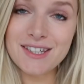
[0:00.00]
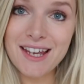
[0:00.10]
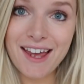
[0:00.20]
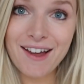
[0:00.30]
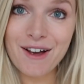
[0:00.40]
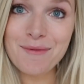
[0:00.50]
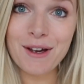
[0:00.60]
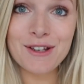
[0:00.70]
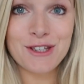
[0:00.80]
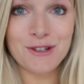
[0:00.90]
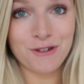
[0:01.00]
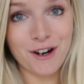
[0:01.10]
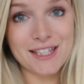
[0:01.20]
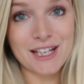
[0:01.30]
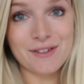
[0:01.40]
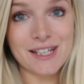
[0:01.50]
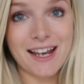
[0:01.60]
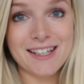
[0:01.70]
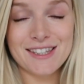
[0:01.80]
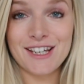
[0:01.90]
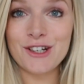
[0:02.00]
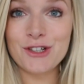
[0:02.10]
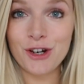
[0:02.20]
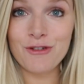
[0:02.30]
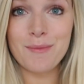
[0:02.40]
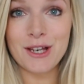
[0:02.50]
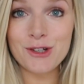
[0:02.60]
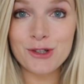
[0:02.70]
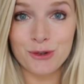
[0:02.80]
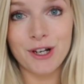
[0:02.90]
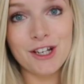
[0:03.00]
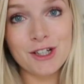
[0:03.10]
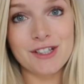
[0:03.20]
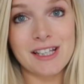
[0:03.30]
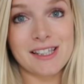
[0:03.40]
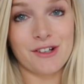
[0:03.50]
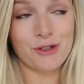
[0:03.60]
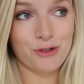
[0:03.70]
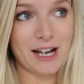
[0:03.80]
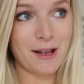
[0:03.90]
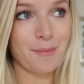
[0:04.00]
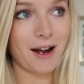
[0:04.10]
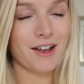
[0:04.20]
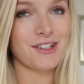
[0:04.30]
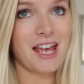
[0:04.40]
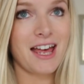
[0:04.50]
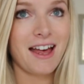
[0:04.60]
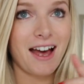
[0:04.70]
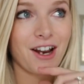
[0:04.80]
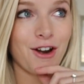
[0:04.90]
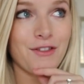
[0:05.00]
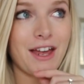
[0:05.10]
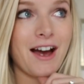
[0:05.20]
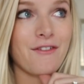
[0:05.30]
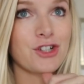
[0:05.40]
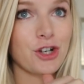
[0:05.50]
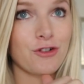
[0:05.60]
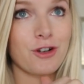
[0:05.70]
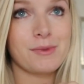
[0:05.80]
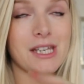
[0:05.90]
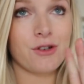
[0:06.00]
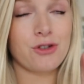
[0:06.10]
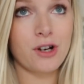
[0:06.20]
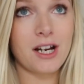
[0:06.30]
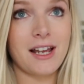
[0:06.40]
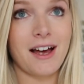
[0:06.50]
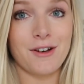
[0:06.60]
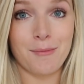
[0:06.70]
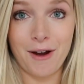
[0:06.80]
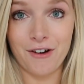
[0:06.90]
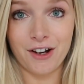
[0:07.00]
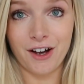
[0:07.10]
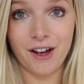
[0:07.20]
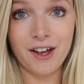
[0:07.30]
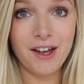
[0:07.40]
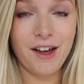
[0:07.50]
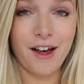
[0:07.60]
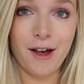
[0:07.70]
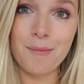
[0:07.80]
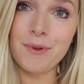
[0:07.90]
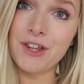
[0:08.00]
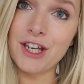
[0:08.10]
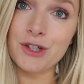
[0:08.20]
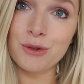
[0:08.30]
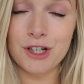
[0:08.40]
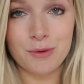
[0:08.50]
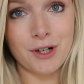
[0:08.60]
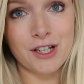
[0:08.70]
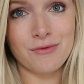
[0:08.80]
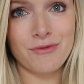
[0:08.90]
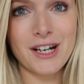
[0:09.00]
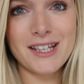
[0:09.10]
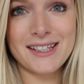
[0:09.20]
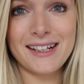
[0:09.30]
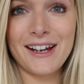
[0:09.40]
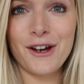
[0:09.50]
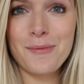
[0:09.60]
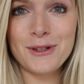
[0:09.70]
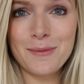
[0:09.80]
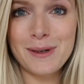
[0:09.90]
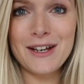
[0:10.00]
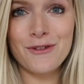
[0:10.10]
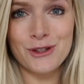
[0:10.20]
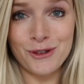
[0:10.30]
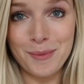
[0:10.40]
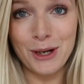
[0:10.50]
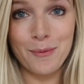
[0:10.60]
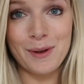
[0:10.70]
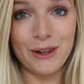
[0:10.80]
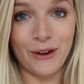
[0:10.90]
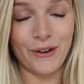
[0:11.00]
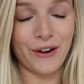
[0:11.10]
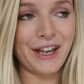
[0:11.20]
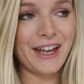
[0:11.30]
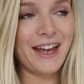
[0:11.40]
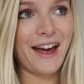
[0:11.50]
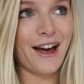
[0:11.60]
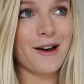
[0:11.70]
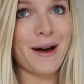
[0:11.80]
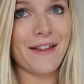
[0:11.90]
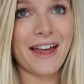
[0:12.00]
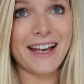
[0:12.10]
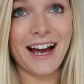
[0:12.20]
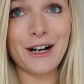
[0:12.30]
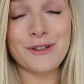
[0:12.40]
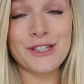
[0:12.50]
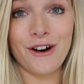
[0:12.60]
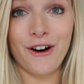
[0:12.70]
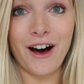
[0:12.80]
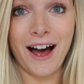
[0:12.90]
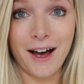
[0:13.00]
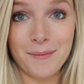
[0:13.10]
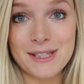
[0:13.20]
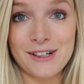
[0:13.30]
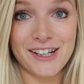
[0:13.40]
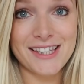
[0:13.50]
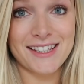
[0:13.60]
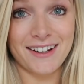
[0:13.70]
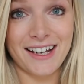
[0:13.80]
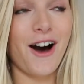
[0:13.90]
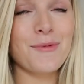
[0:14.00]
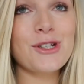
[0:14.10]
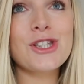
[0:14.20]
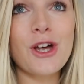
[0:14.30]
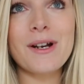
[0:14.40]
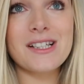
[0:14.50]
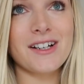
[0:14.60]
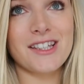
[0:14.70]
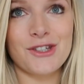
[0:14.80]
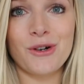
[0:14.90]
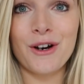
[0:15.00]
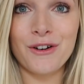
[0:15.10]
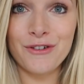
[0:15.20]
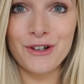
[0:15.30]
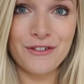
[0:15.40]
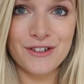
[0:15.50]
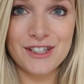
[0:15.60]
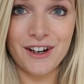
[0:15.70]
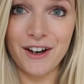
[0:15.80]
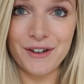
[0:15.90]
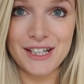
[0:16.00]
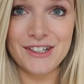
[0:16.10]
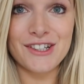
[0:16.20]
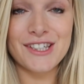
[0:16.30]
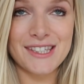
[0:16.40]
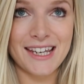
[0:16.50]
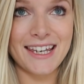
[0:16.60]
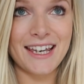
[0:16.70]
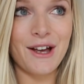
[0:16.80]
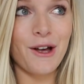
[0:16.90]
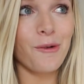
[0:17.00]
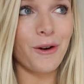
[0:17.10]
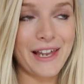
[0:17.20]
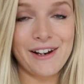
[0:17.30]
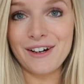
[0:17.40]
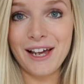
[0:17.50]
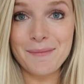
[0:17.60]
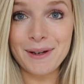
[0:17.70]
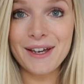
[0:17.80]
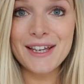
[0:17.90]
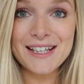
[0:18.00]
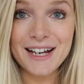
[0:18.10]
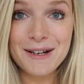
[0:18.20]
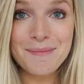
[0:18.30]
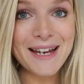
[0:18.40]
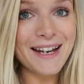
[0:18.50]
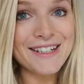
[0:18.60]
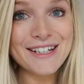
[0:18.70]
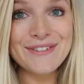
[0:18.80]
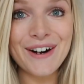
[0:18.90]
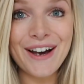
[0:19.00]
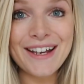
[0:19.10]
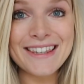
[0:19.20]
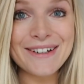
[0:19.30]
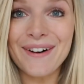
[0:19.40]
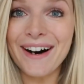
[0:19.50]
Today I'm going to Grace Loves Lace, the showroom in Shoreditch, because it's an Australian brand, and I know they have showrooms in Australia and America, um, but the Shoreditch one has recently opened, I believe, or it's not been open long, um, and their gowns are absolutely stunning. I'm just so excited to try on a few different styles and just see what they look like, because I could potentially find the